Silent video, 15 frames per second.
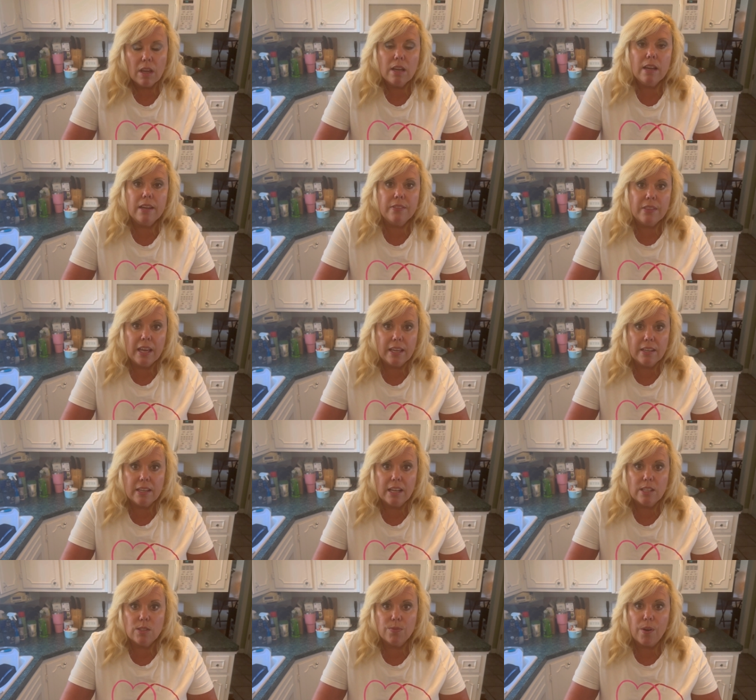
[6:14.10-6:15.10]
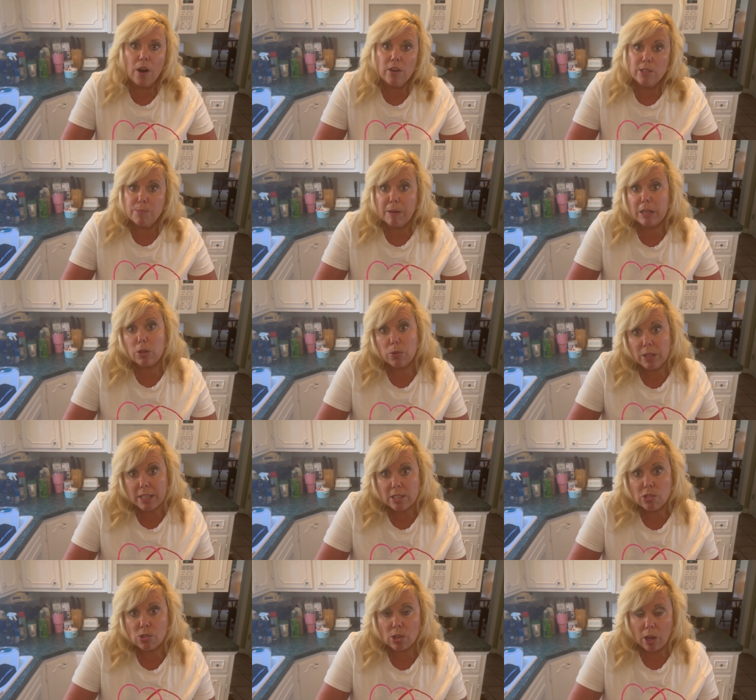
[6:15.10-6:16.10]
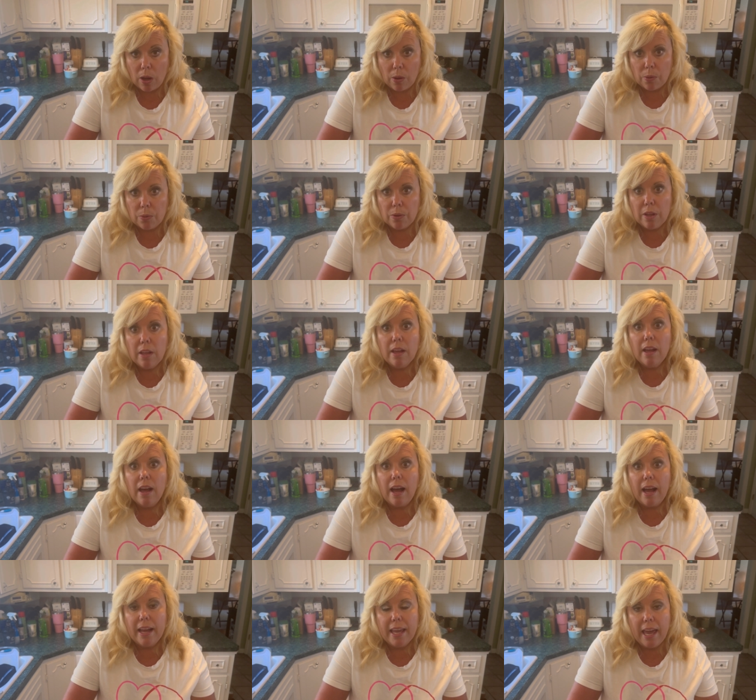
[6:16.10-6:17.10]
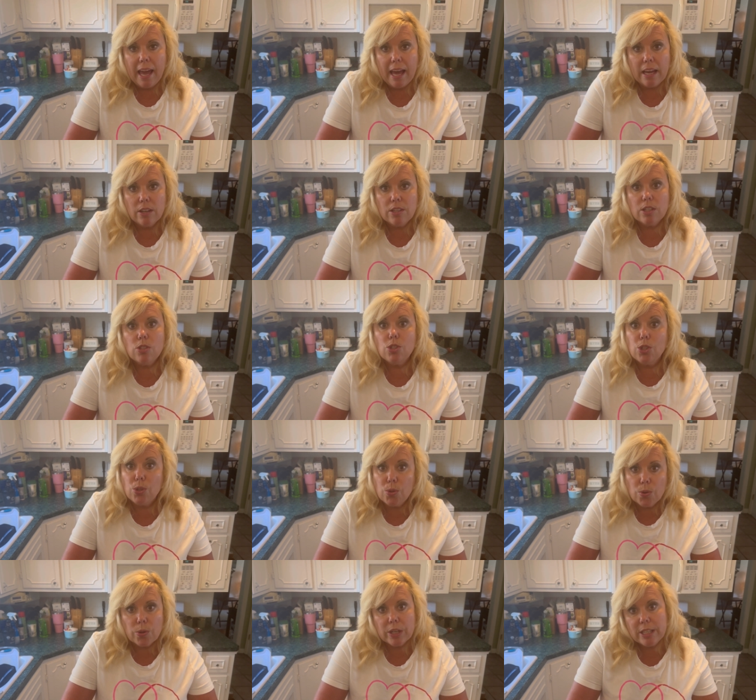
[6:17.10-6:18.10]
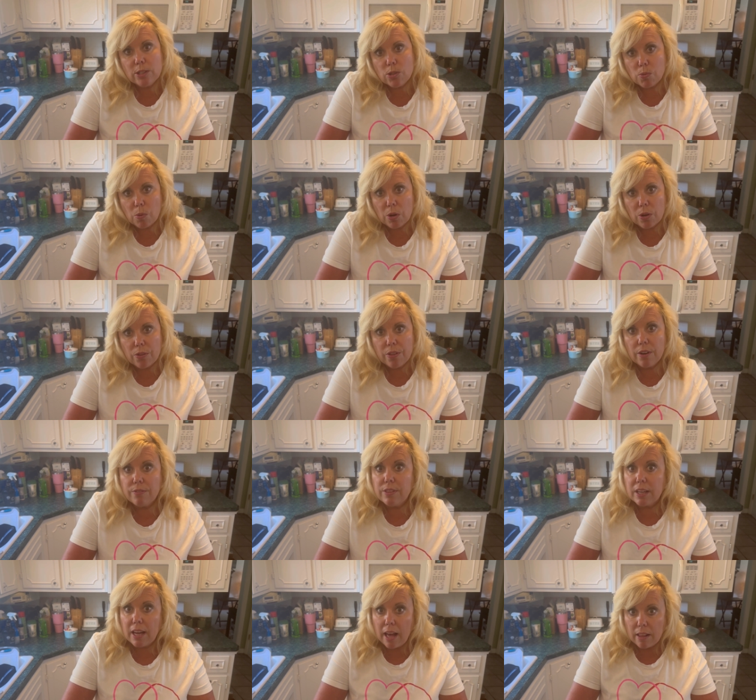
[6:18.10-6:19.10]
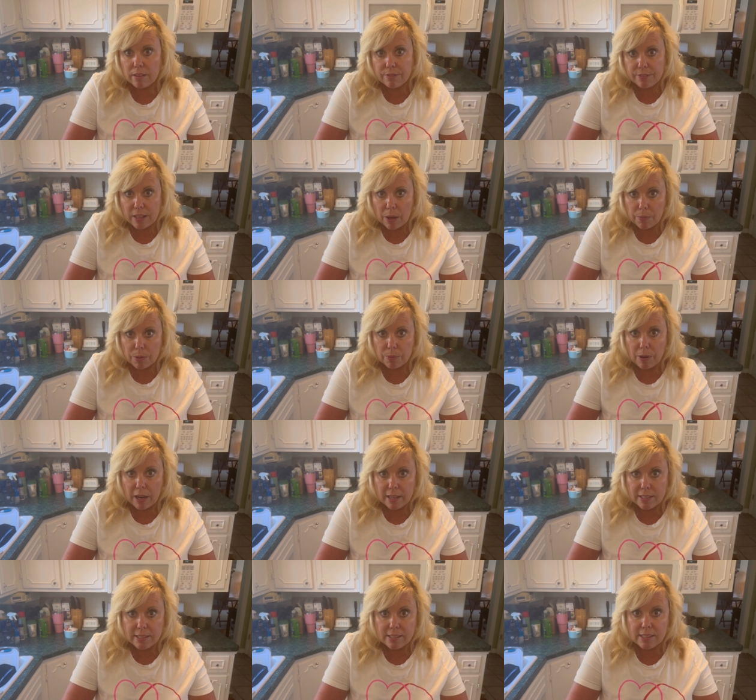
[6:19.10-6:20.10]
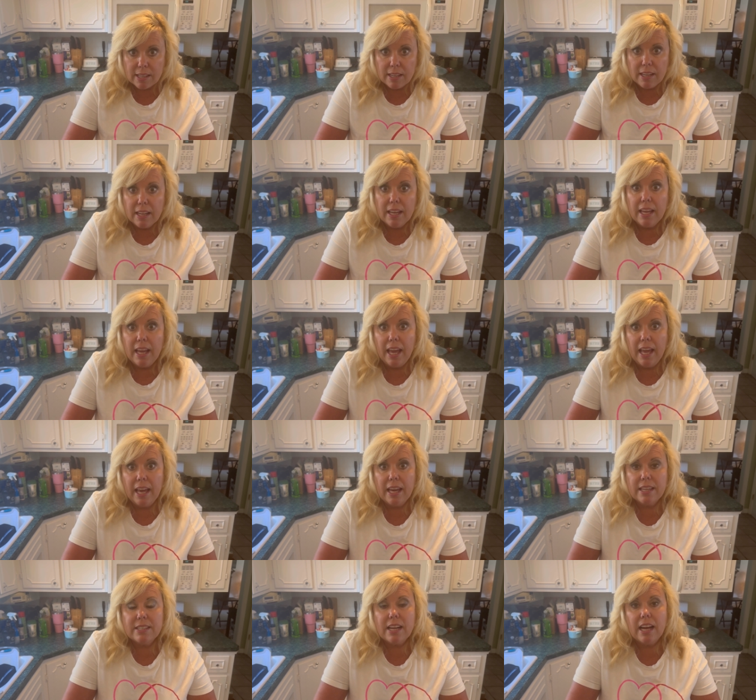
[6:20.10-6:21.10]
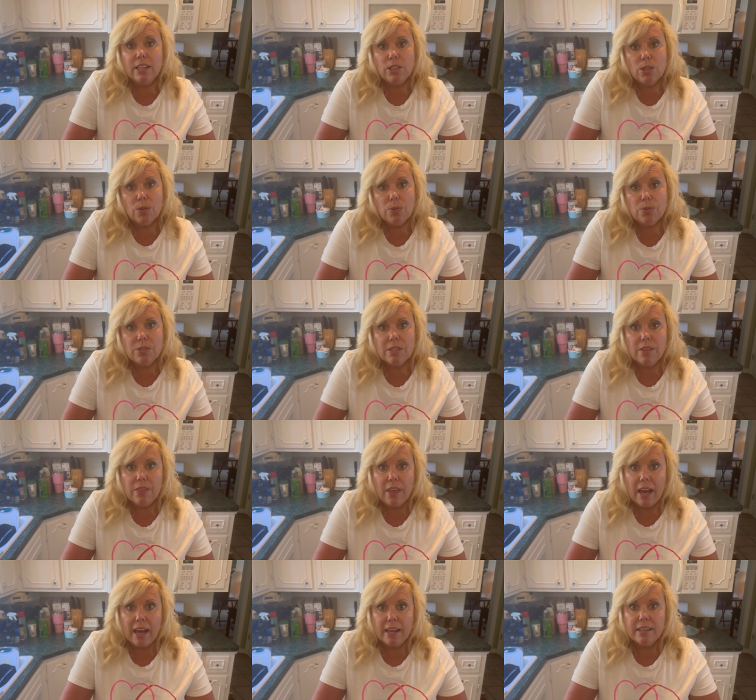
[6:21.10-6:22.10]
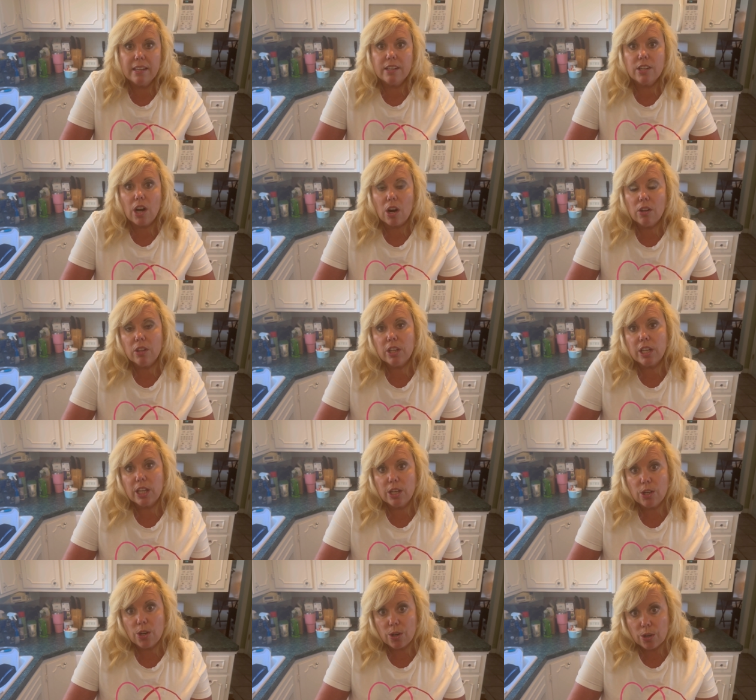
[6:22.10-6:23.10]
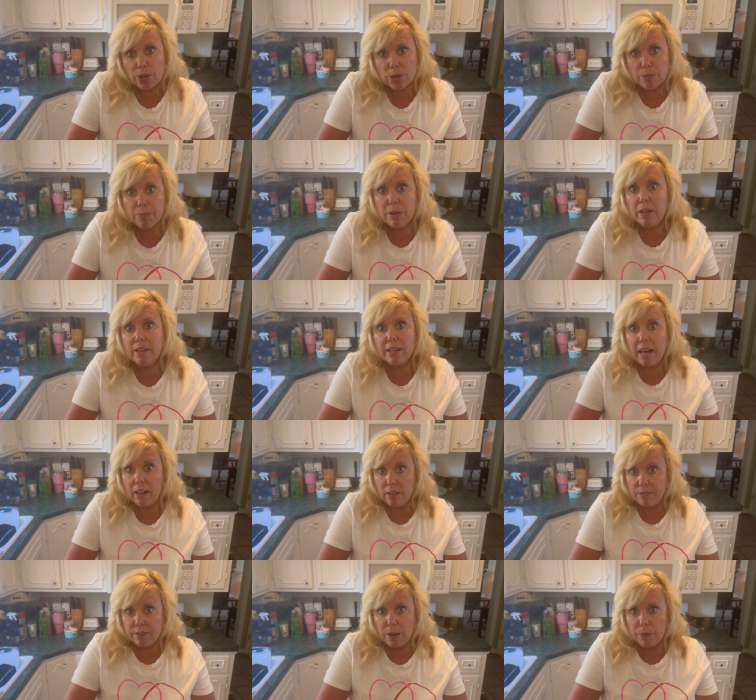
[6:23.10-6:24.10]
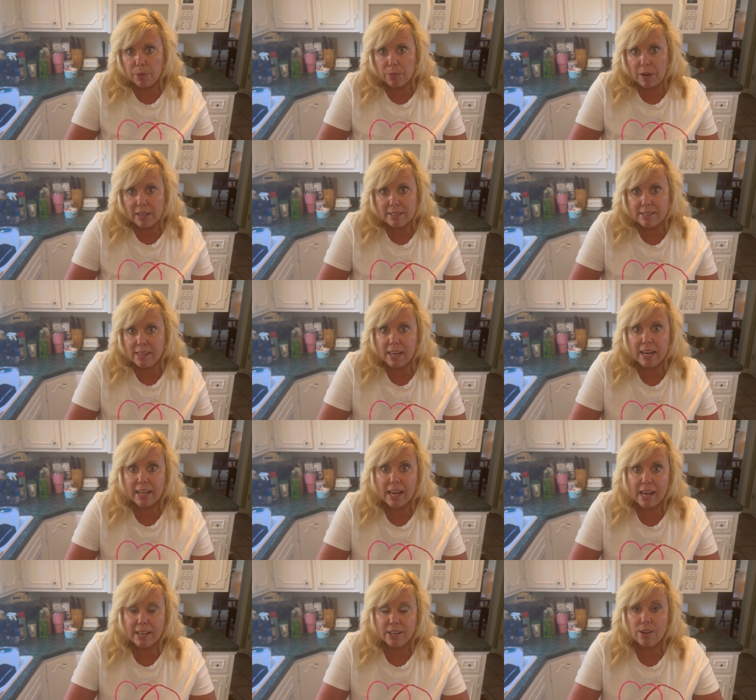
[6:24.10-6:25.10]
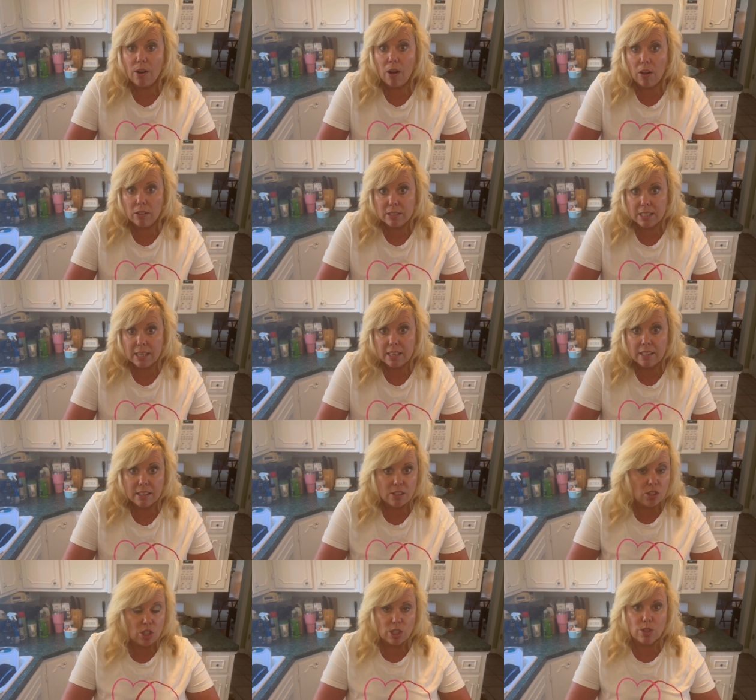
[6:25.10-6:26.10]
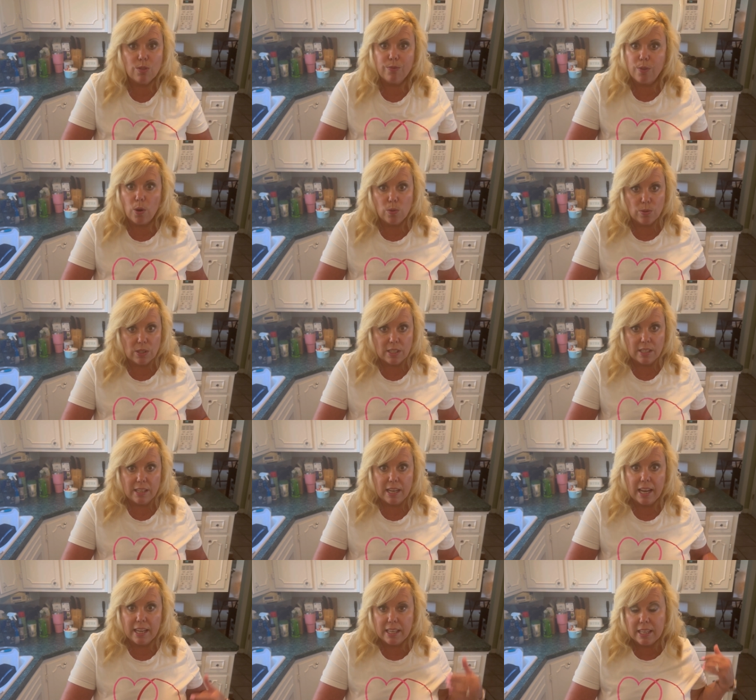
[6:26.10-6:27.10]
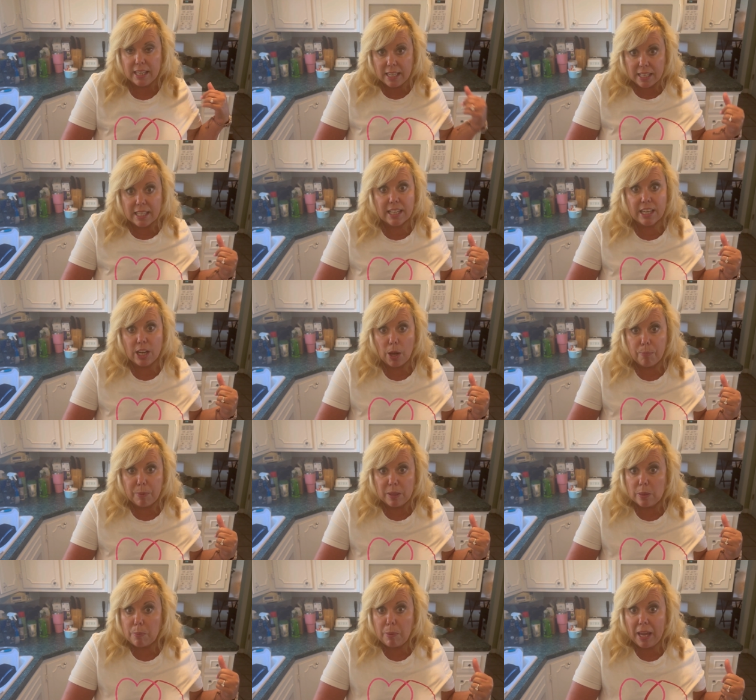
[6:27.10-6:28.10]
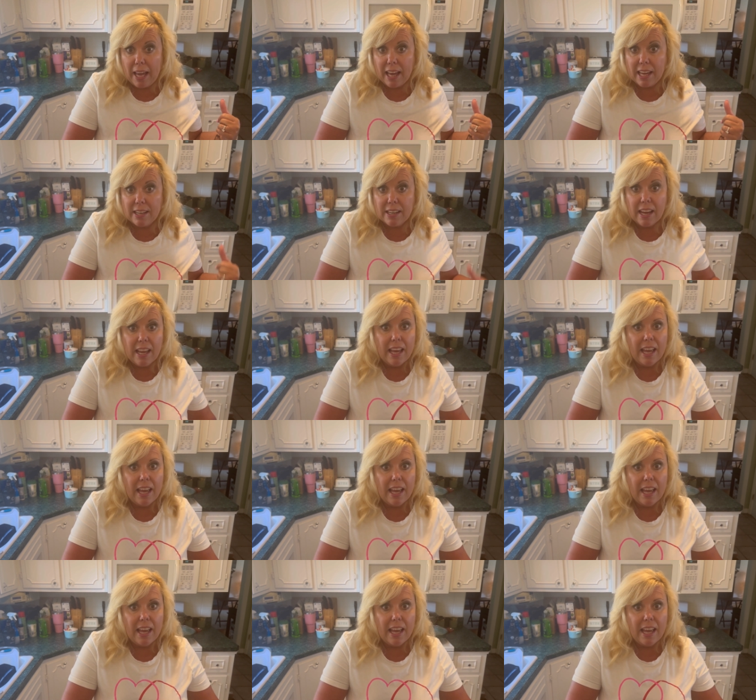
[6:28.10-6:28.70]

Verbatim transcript: And then as far as my greens go, I had two greens worth of the cauliflower rice, and I used that garlic and herb cauliflower rice that I got at Aldi. It's just frozen, and I heated it up in the pan,